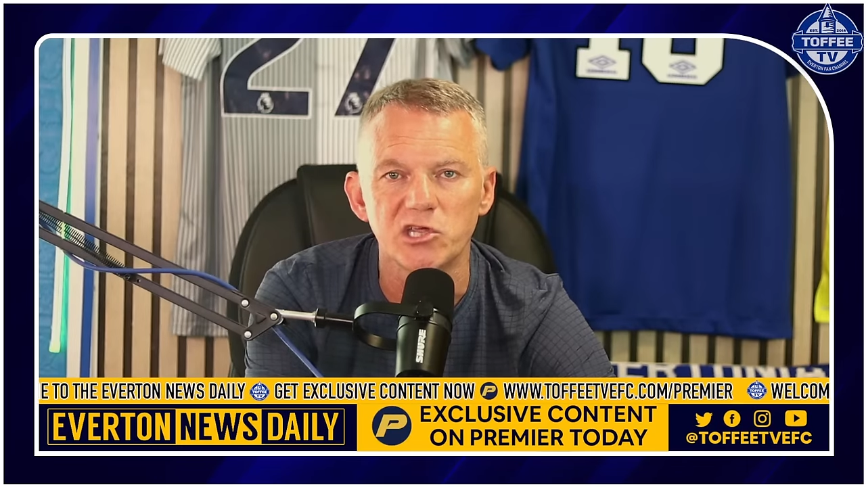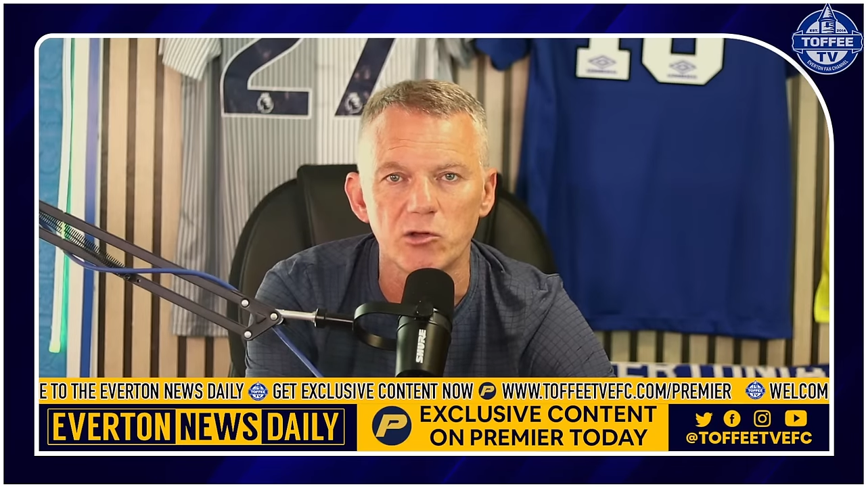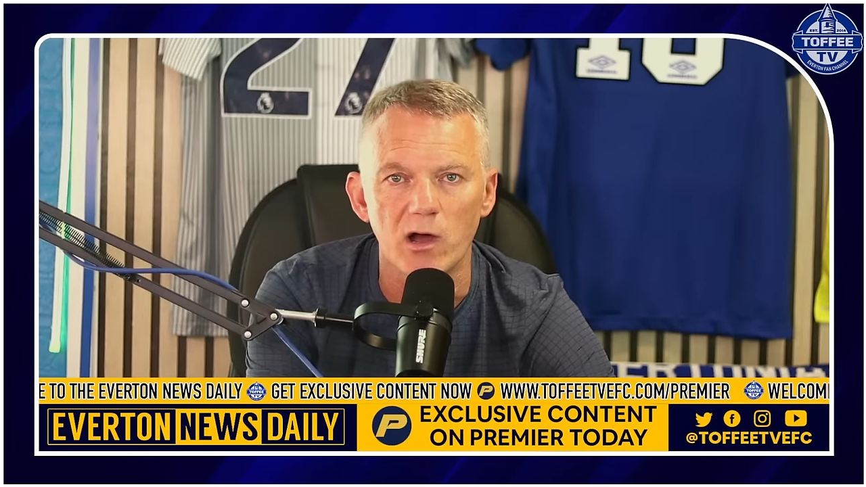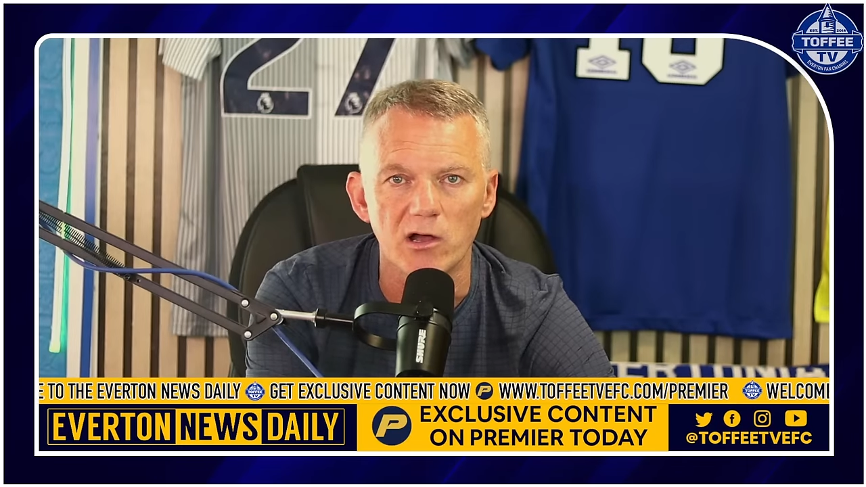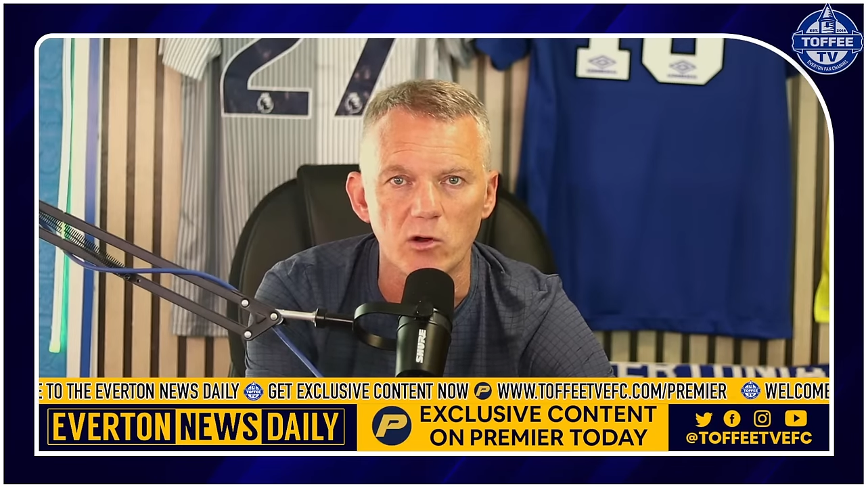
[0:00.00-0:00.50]

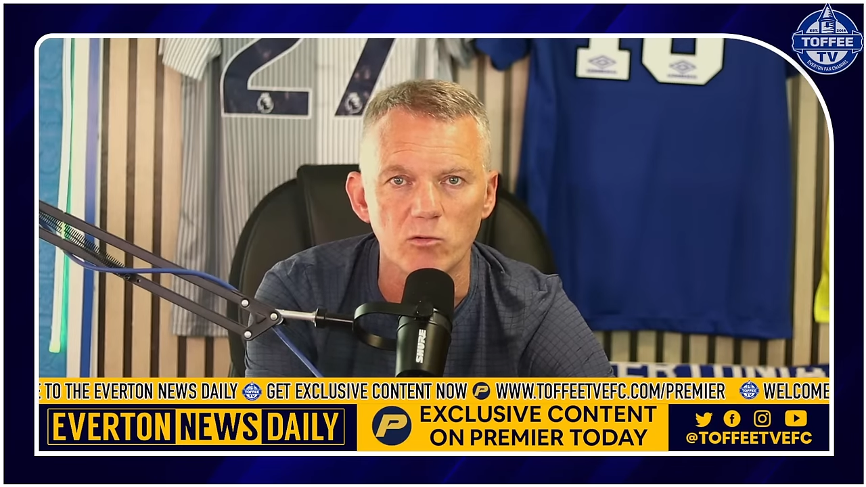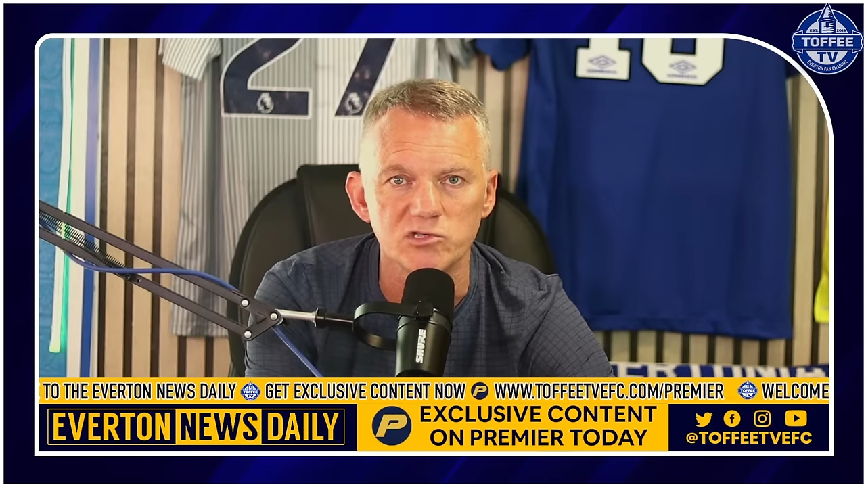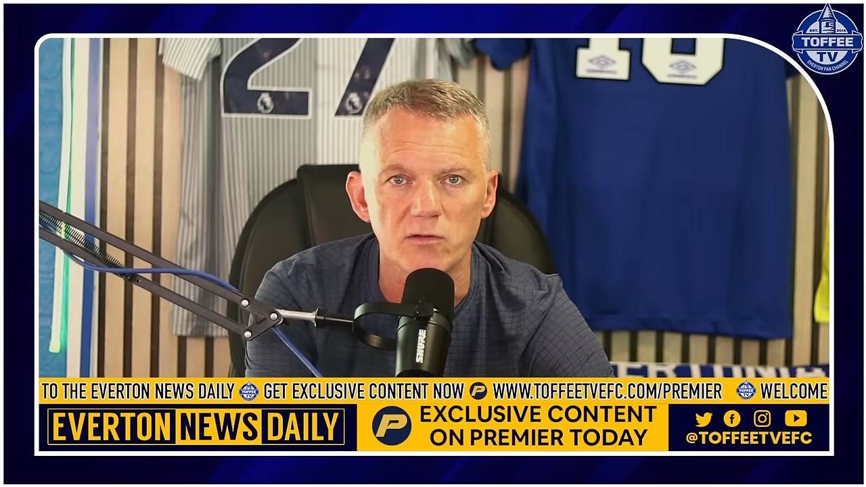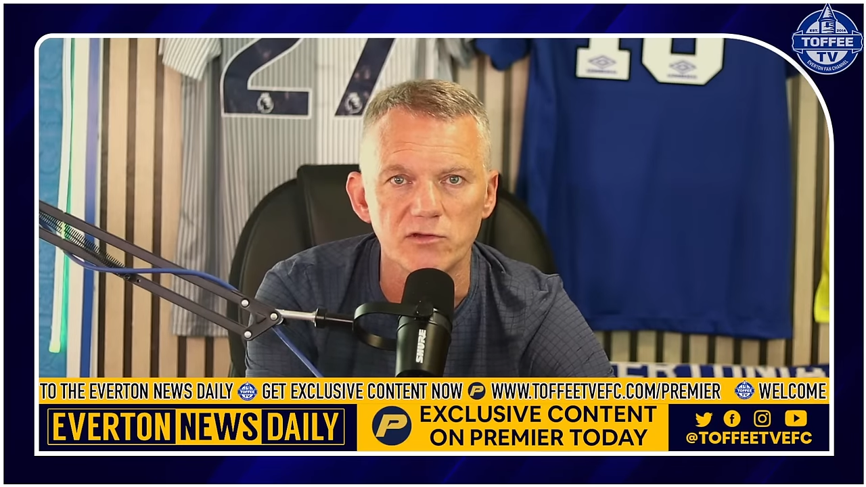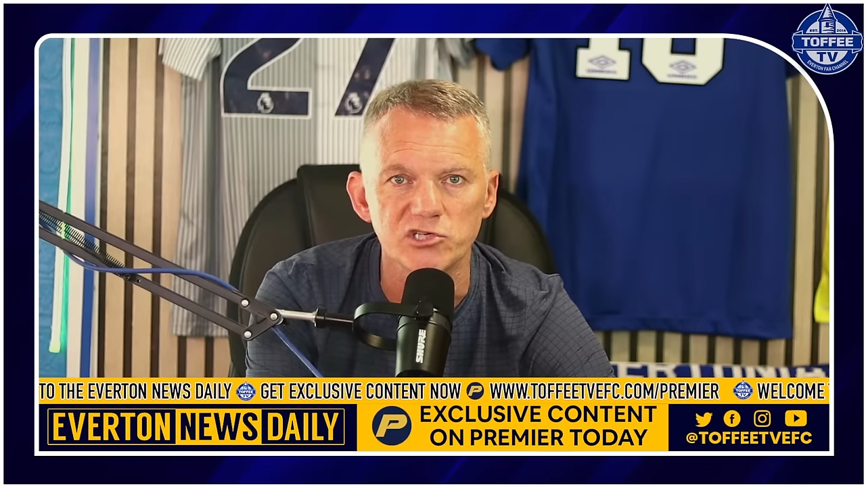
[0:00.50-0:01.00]
QR
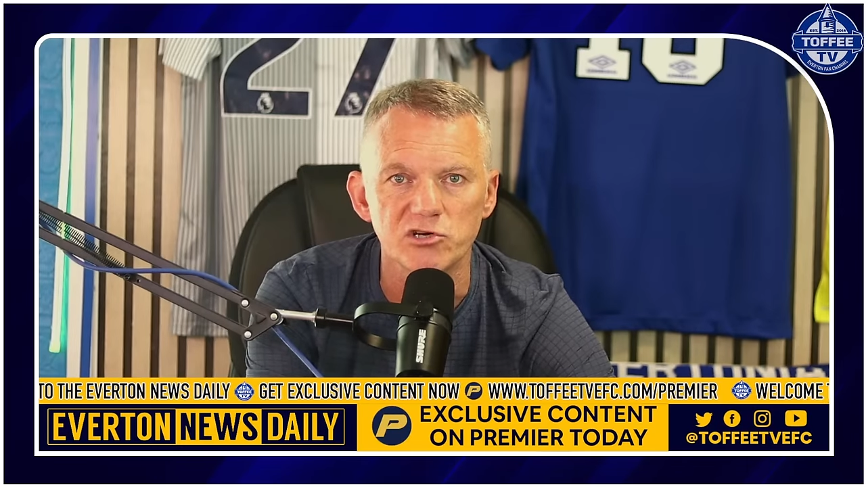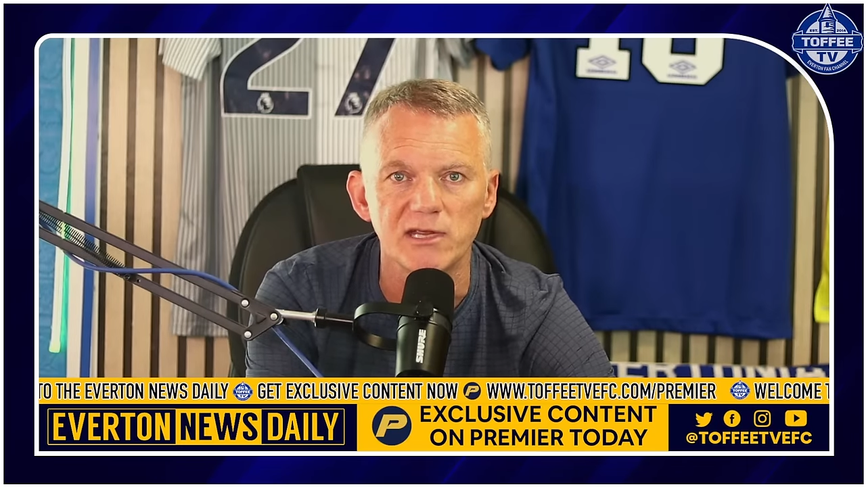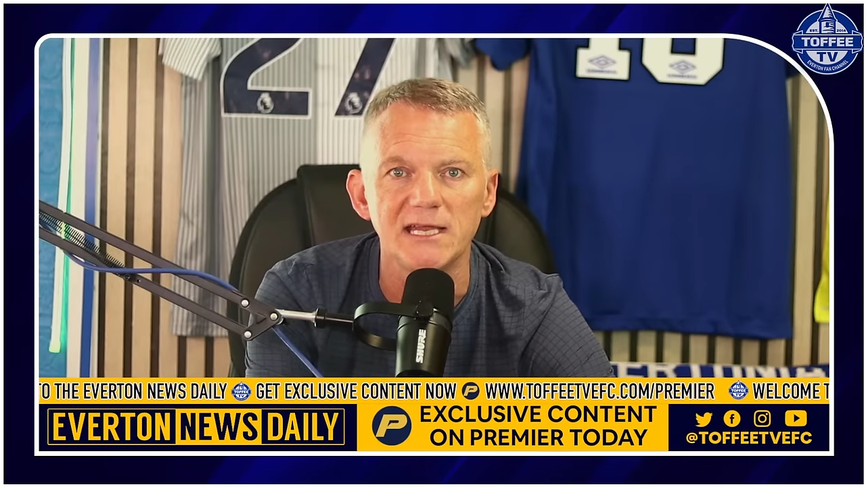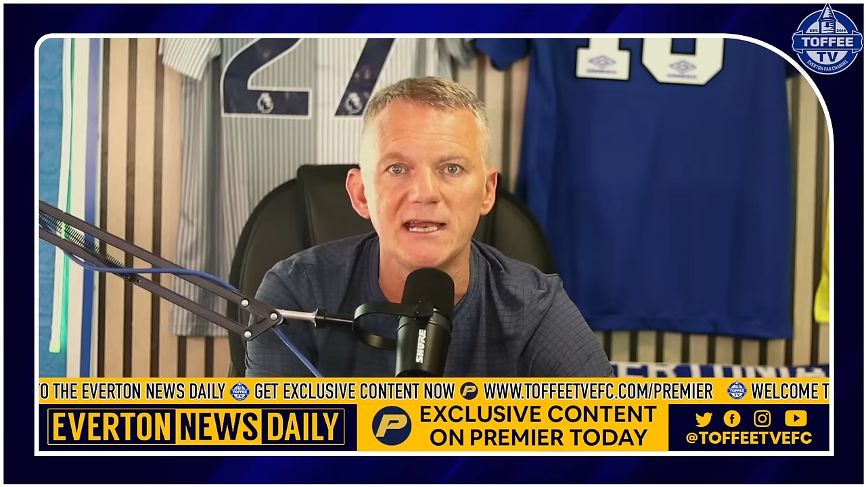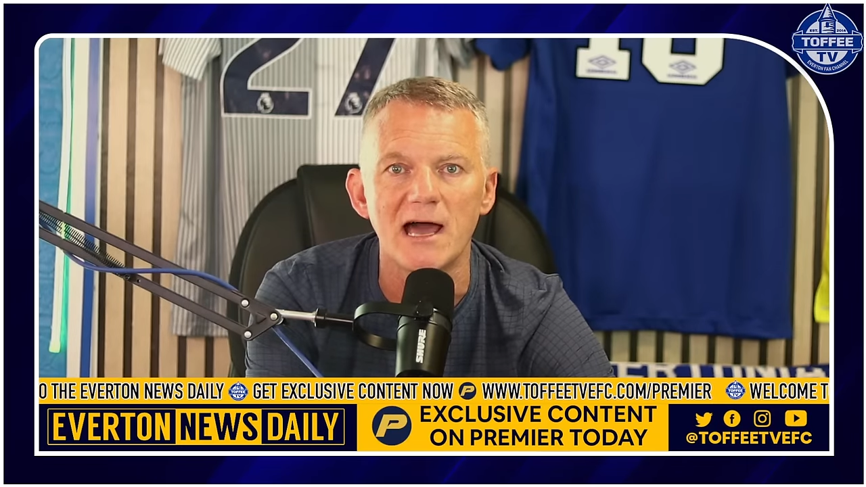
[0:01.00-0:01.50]
code's on the
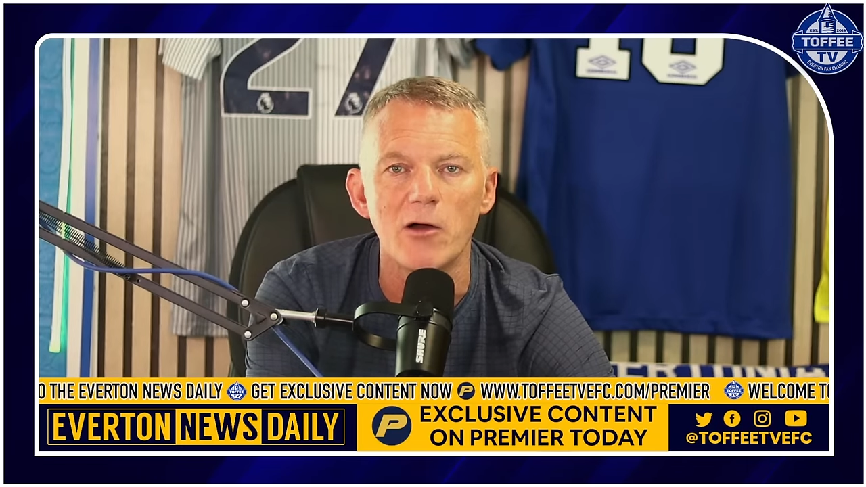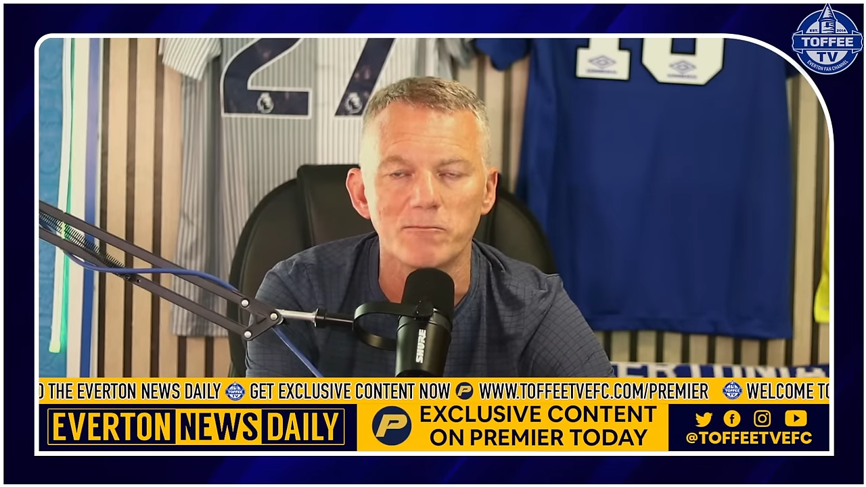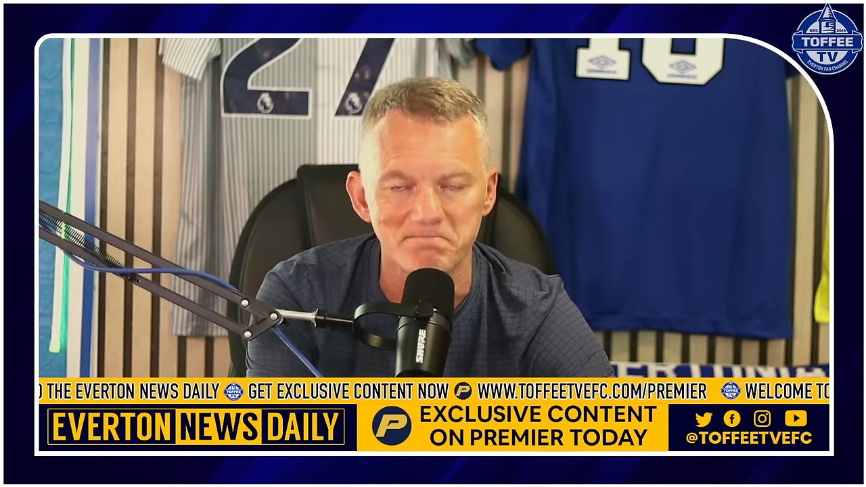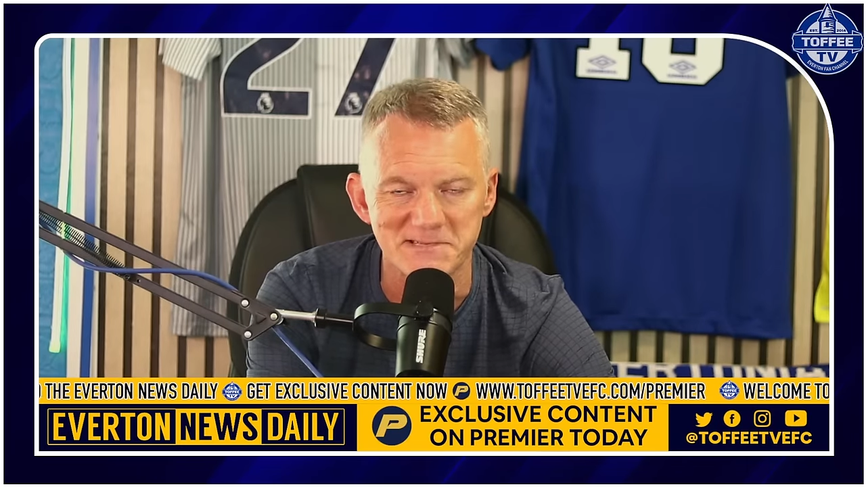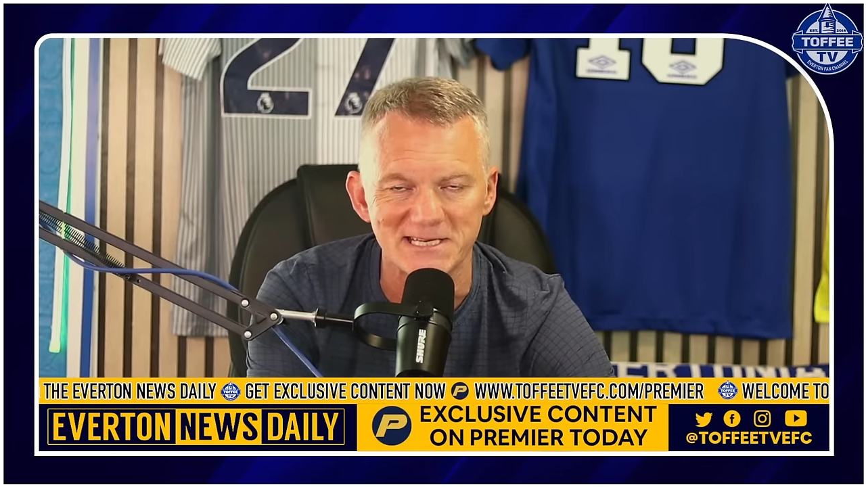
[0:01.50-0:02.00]
screen now.
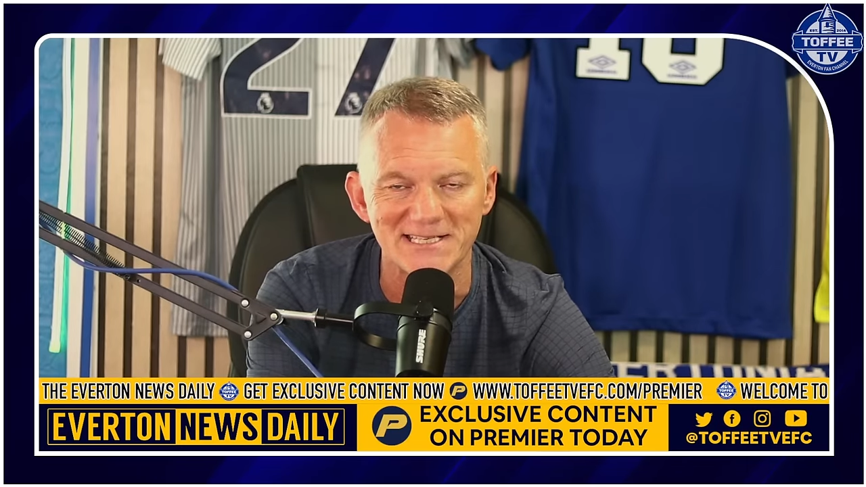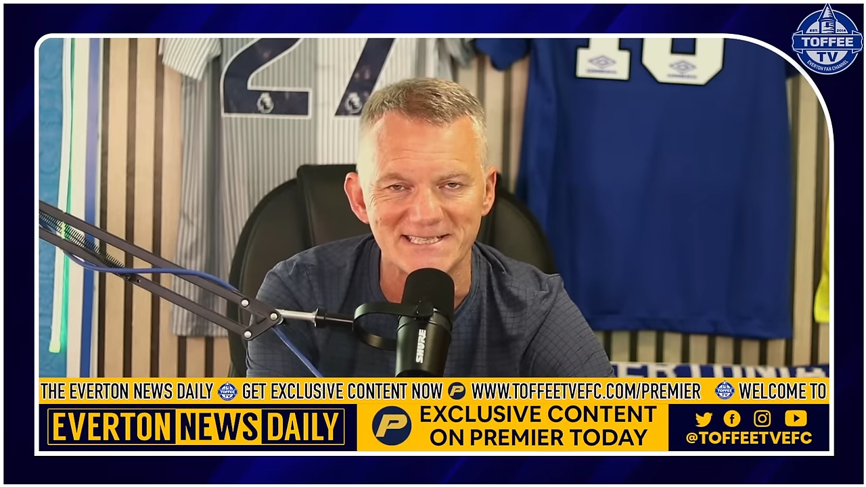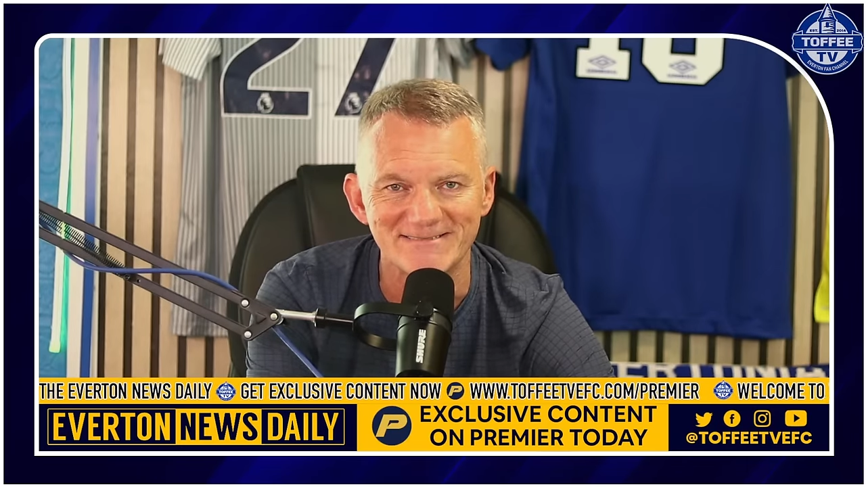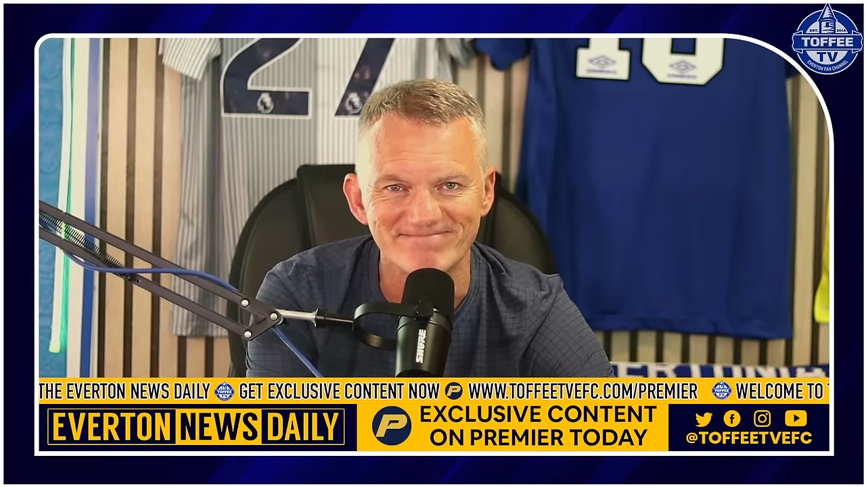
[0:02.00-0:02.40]
See you later.